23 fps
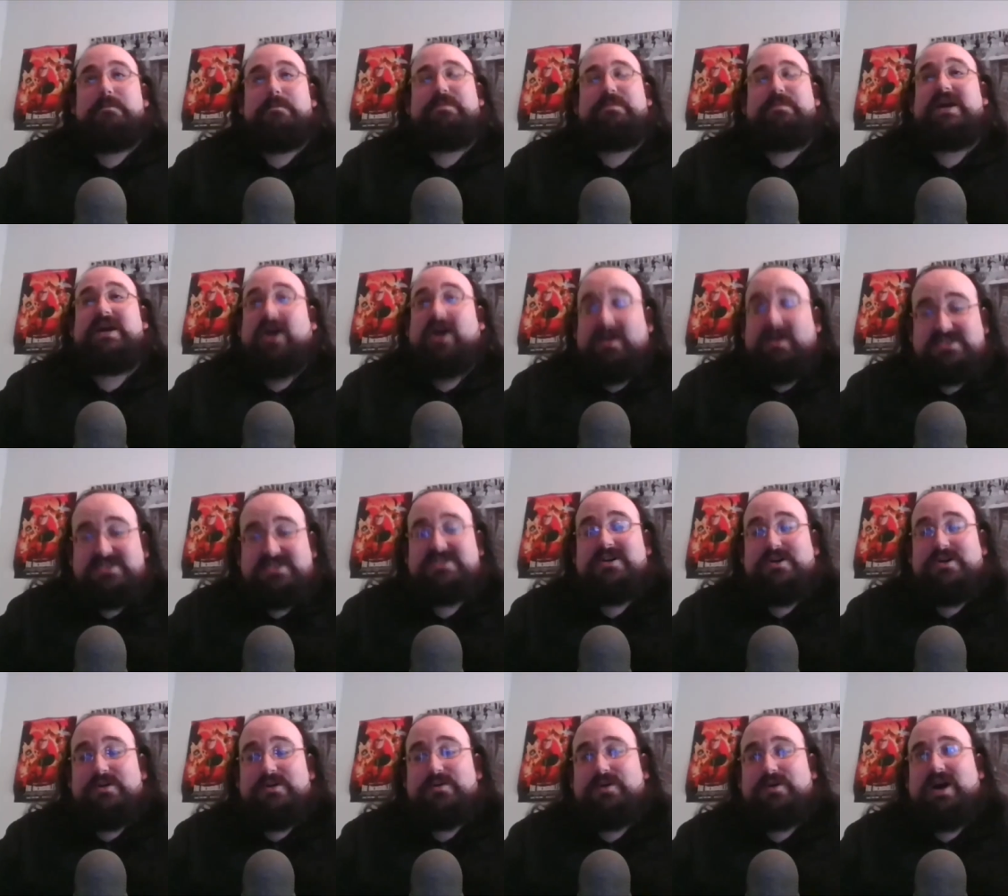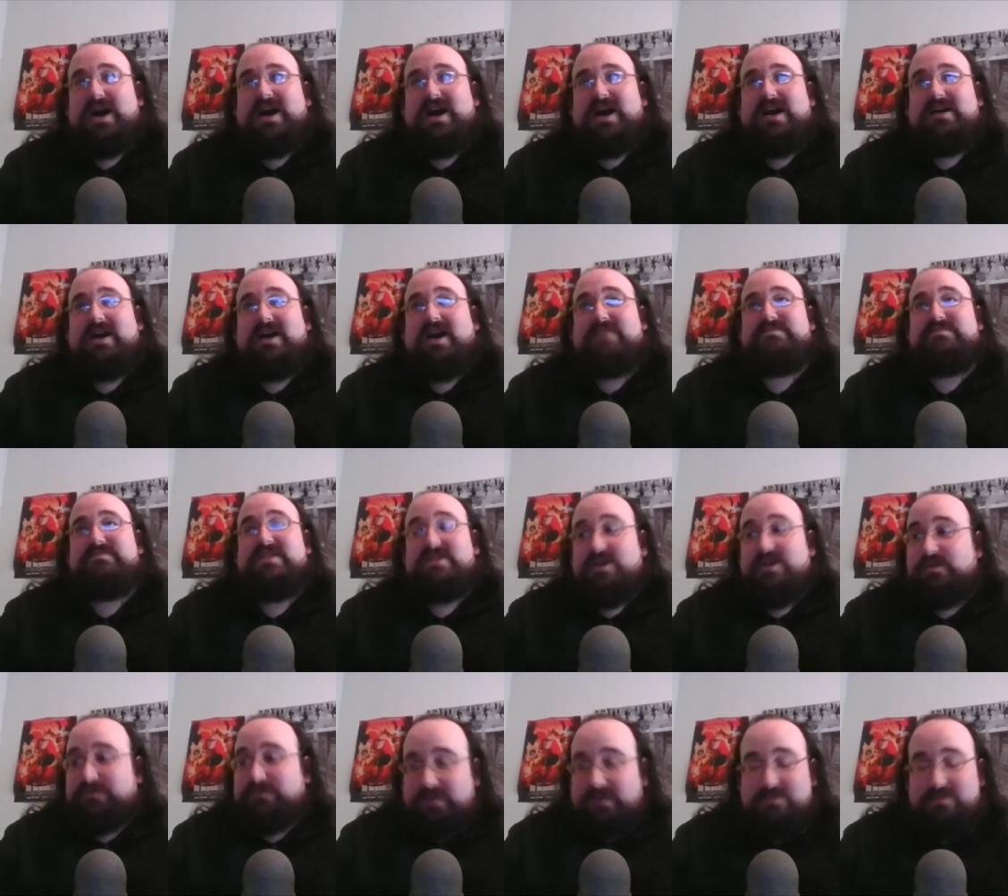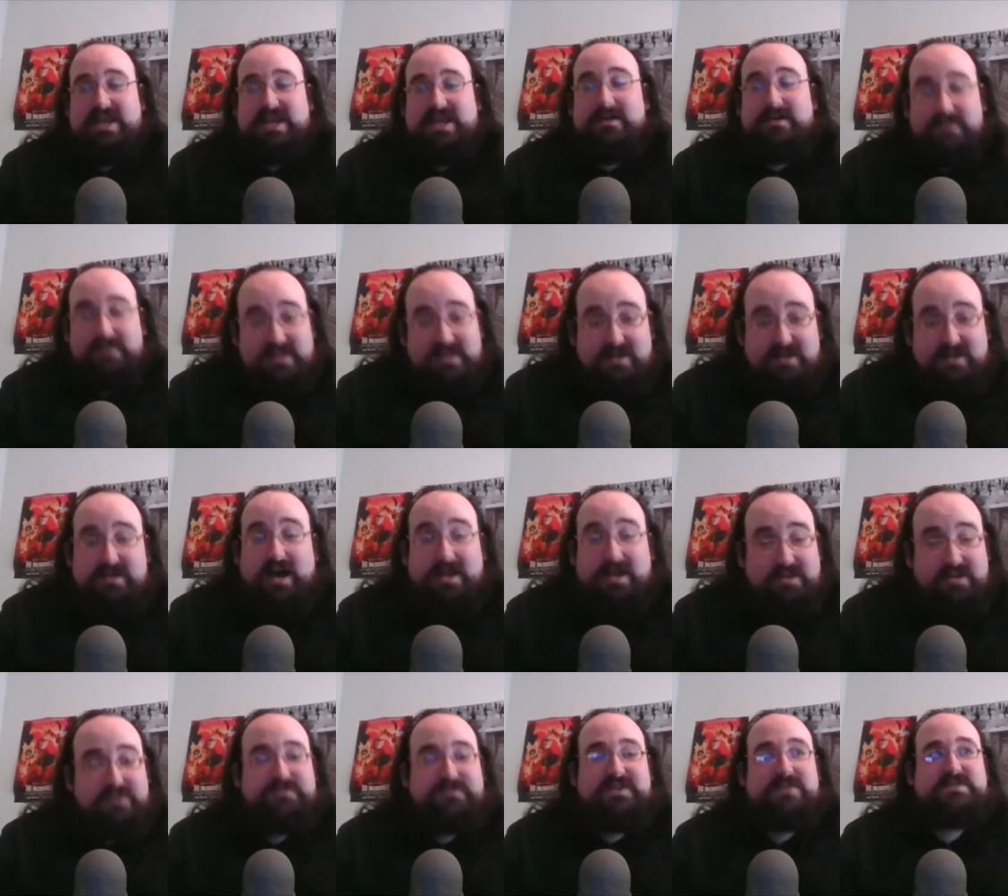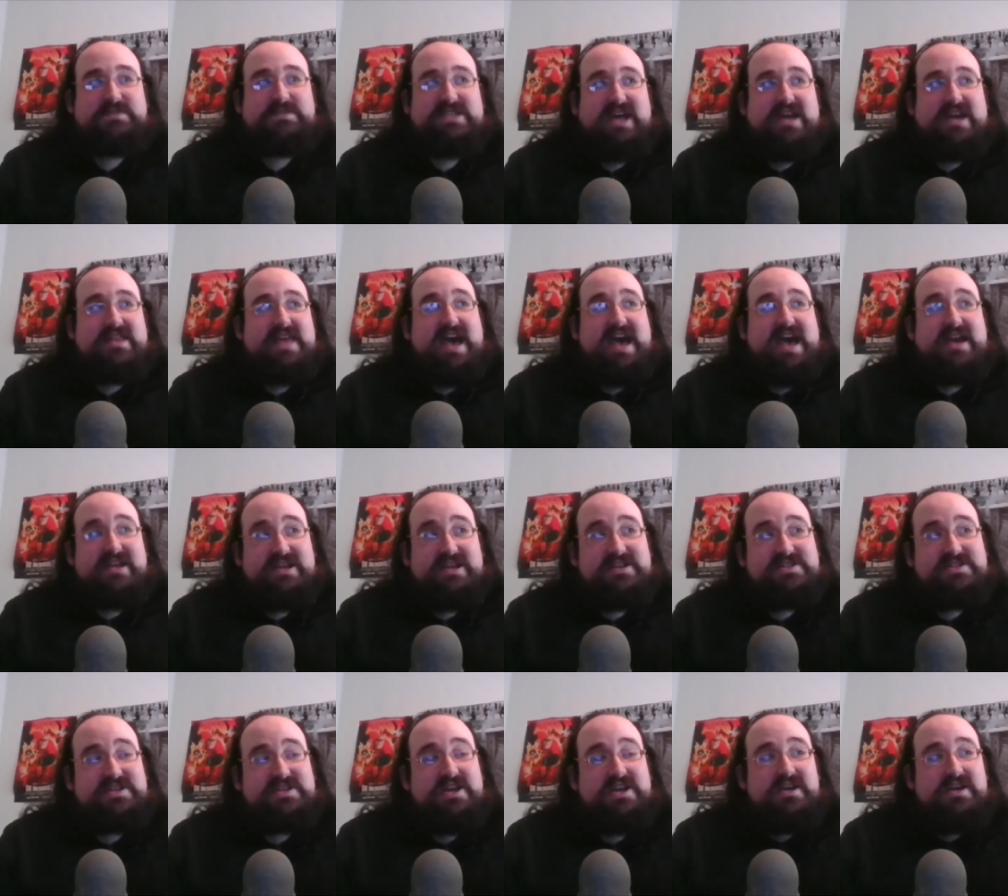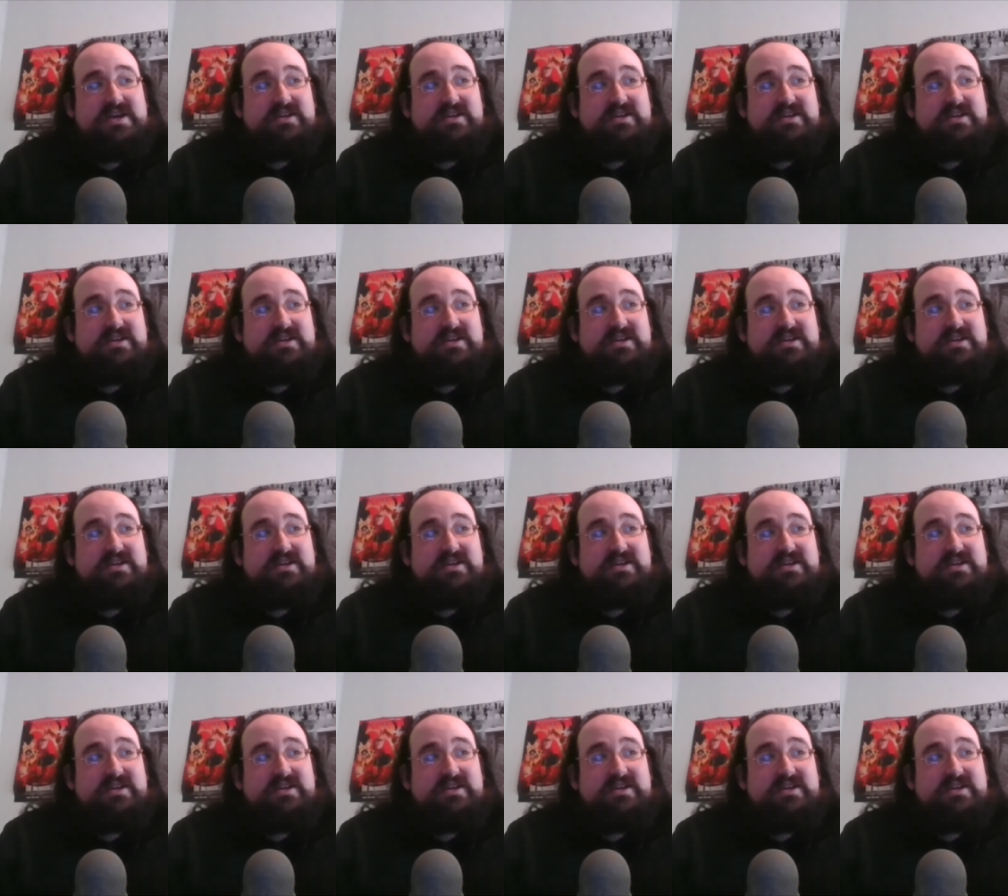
but also, uh, on you know, from the the other flip side of that is